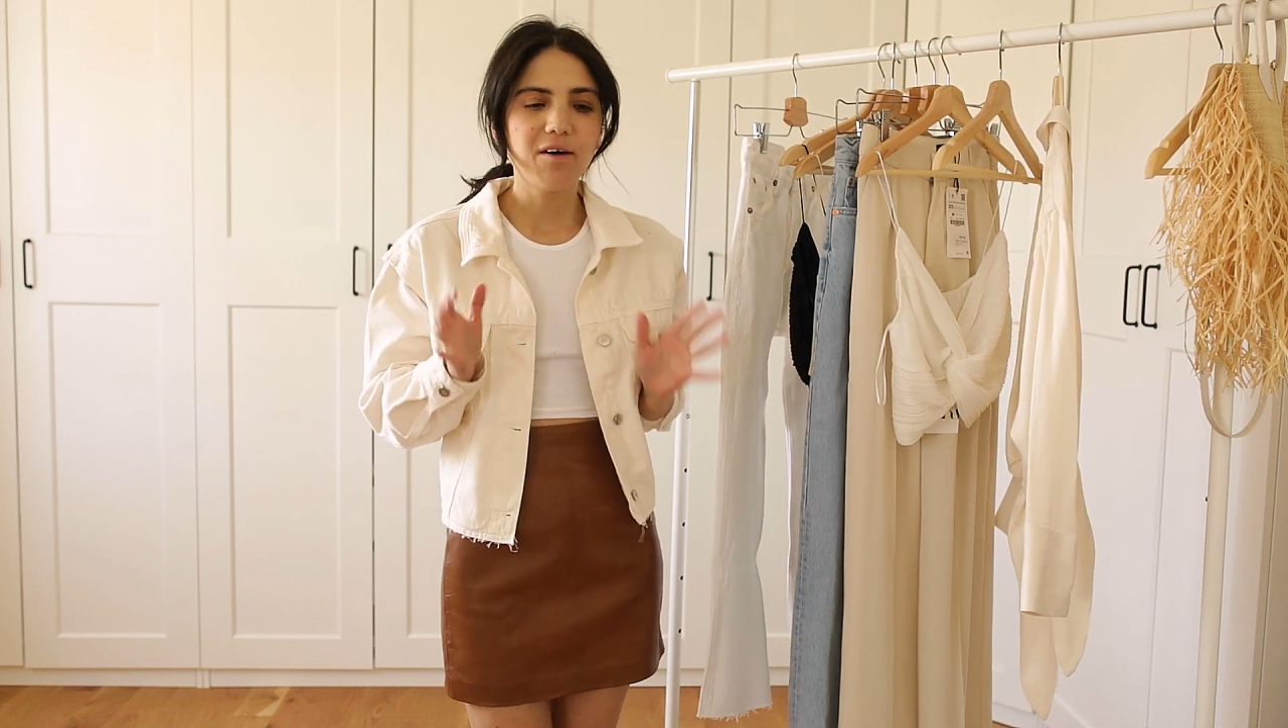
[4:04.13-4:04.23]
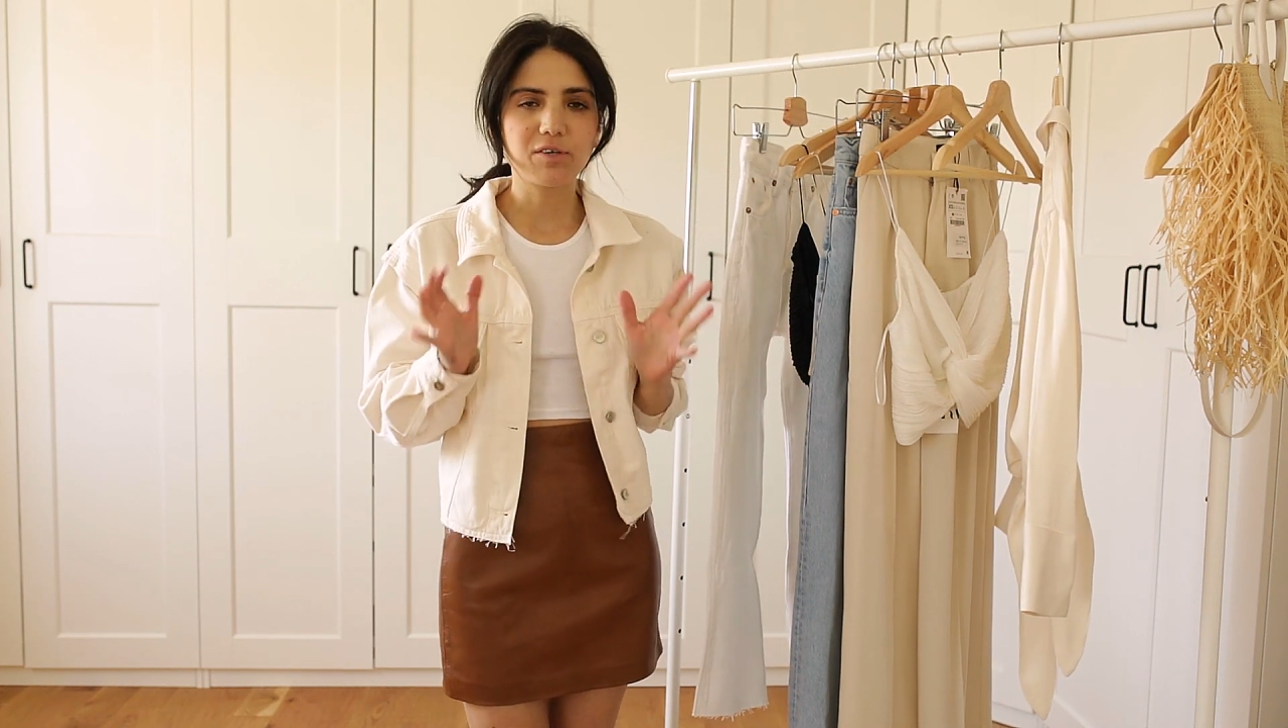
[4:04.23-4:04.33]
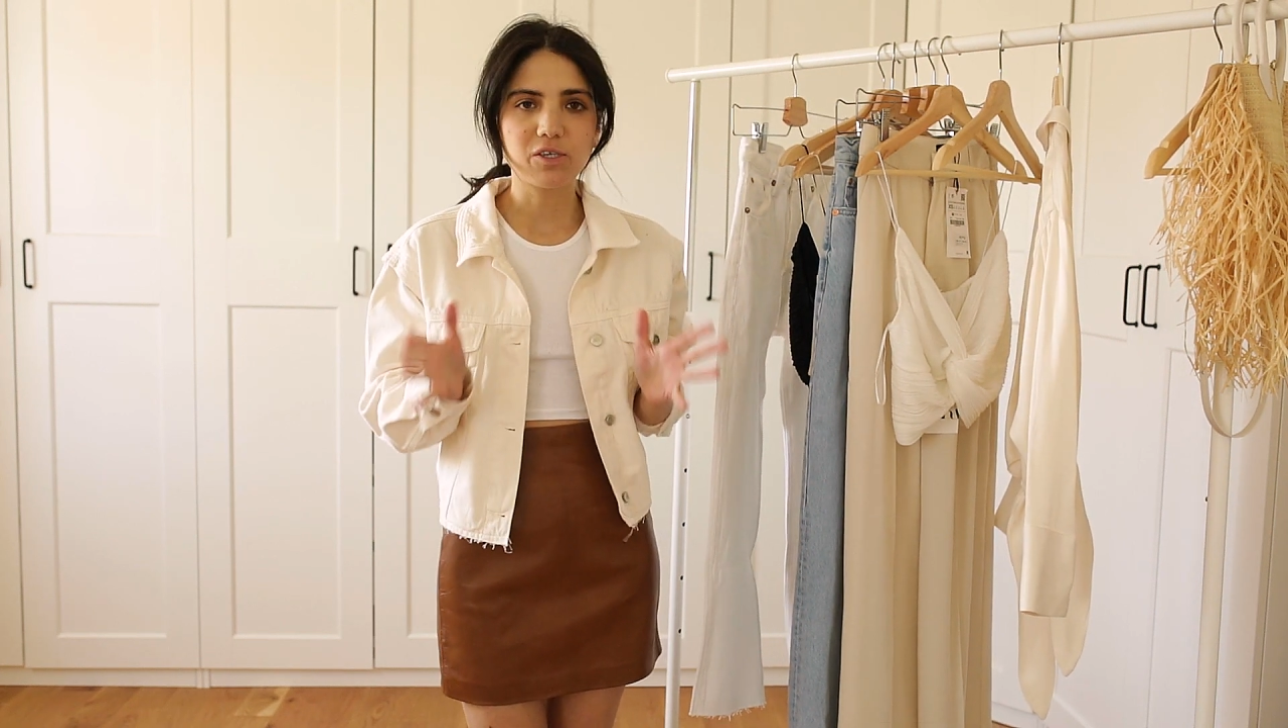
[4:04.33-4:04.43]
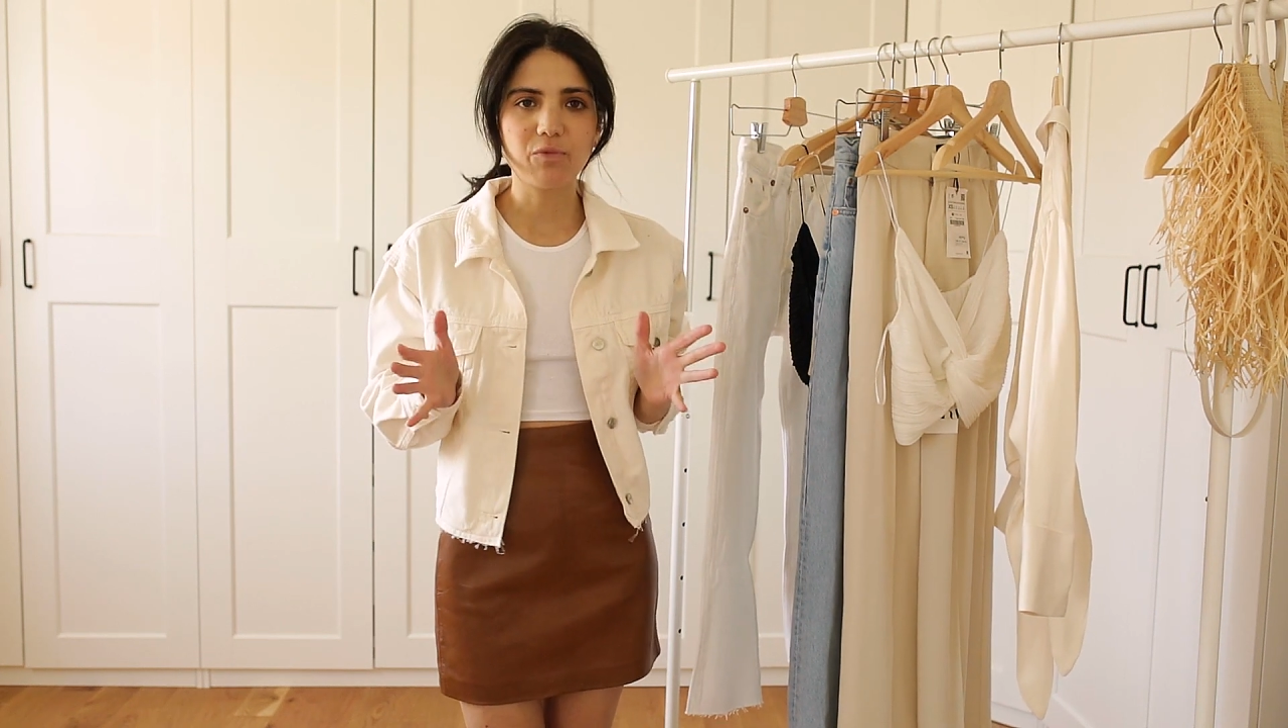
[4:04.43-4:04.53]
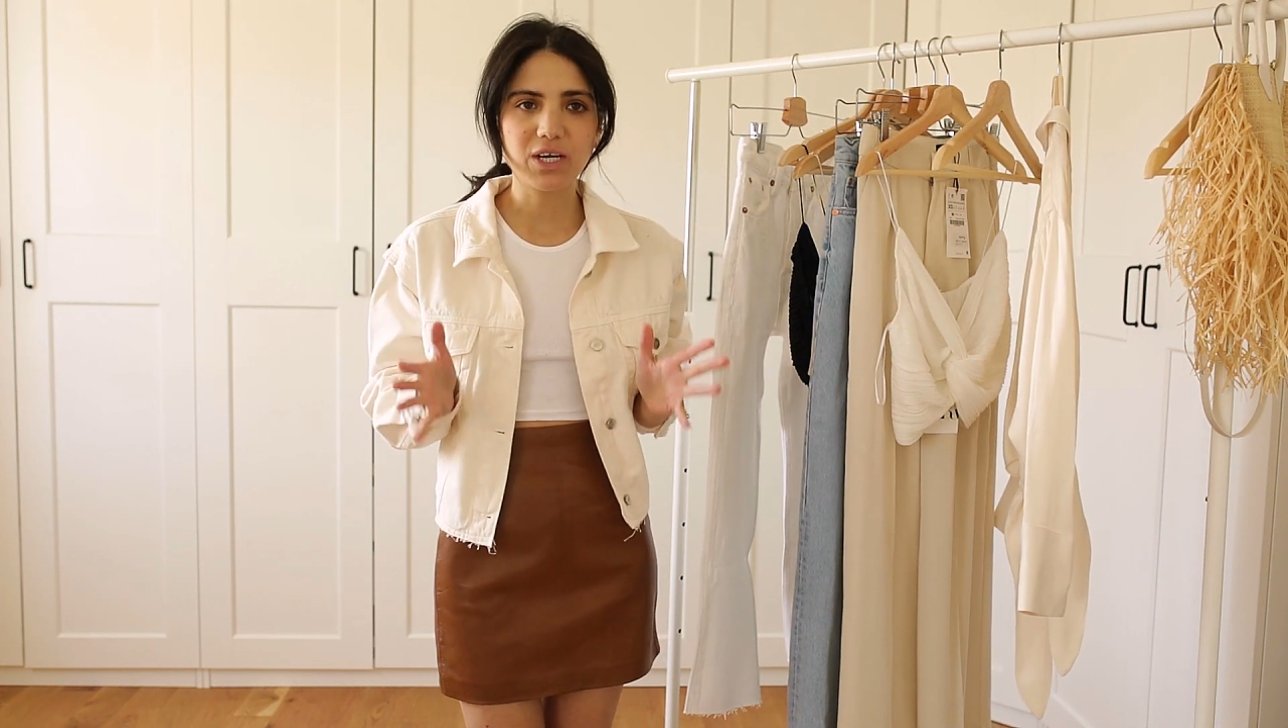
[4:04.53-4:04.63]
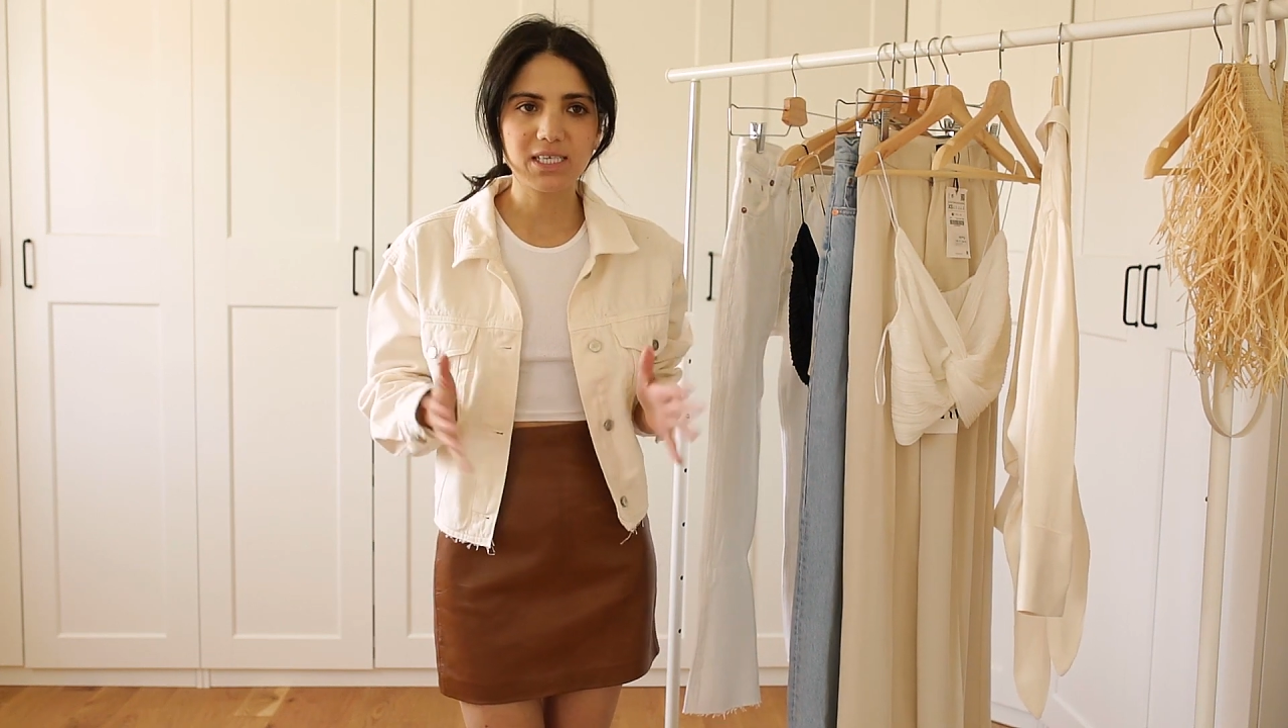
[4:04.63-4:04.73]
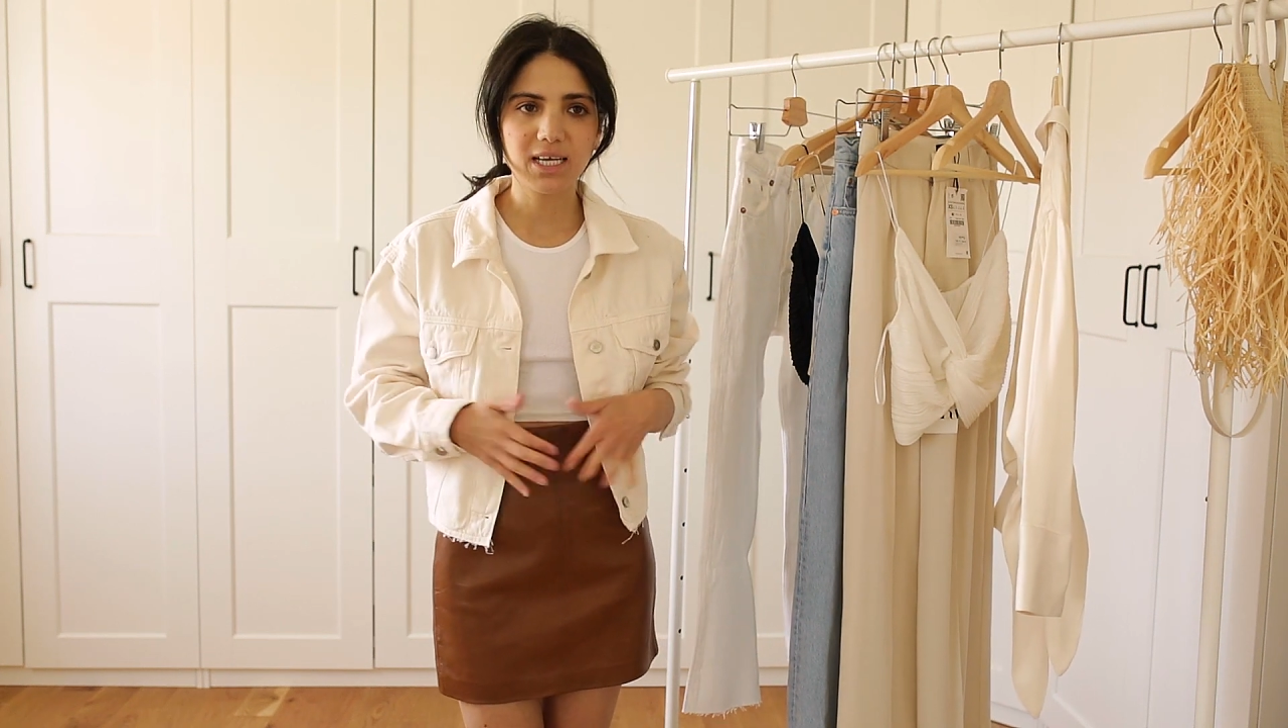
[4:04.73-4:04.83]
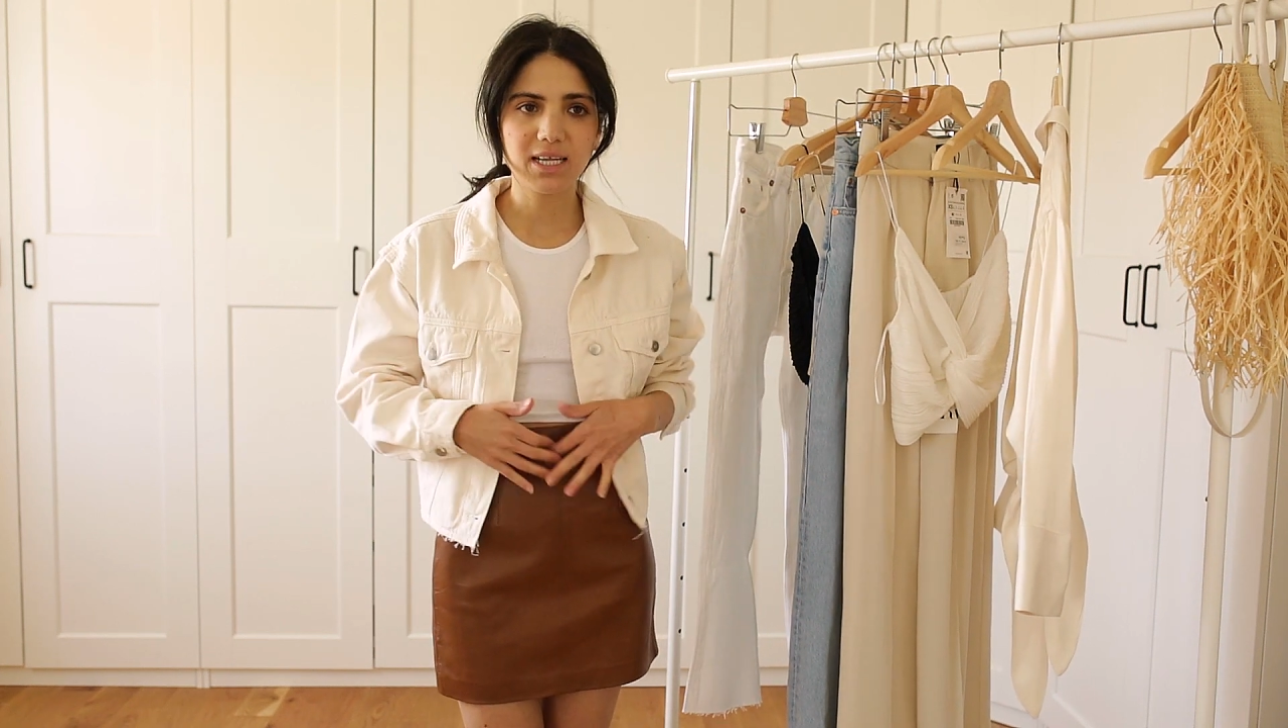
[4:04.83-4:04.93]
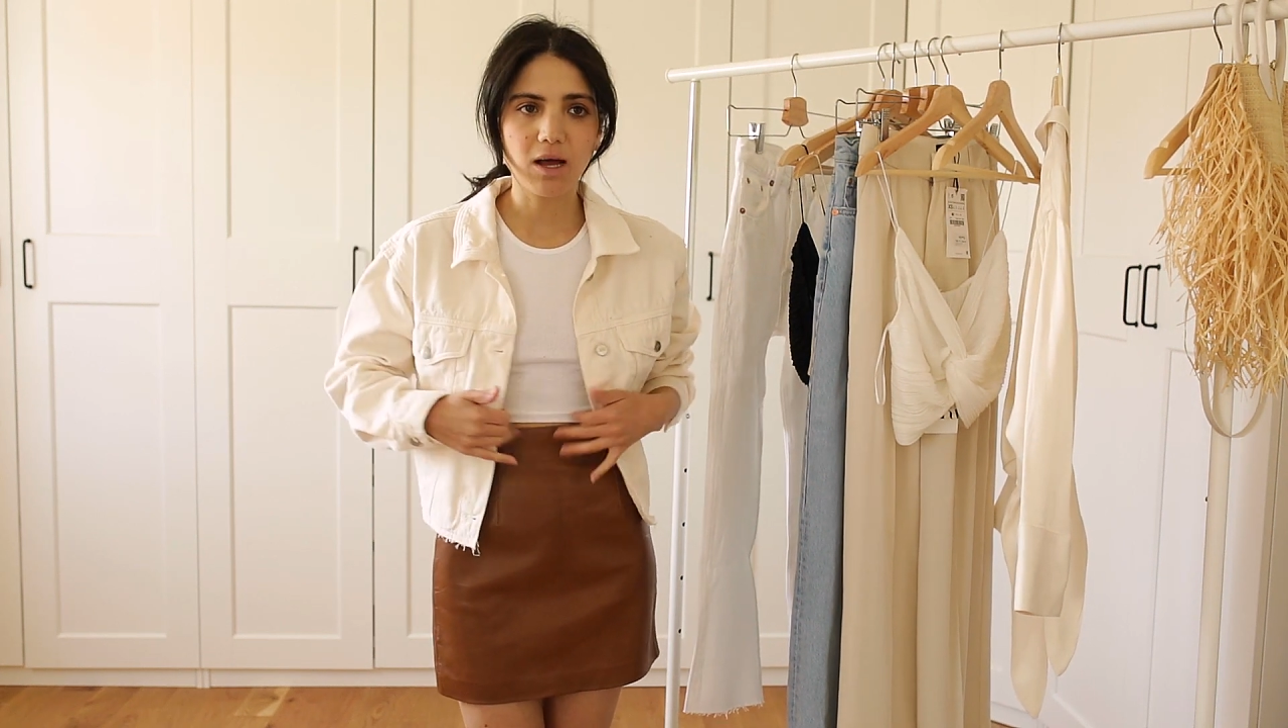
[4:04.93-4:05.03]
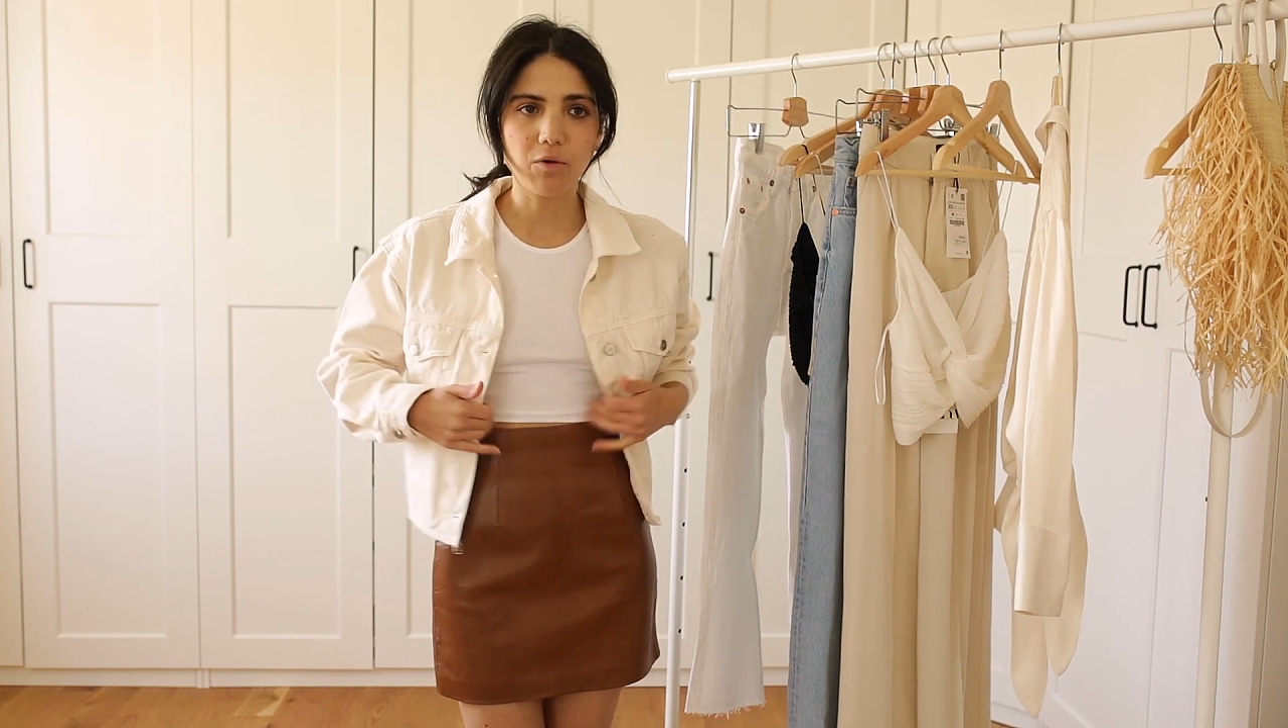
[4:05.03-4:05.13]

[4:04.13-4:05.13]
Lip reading: for some reason.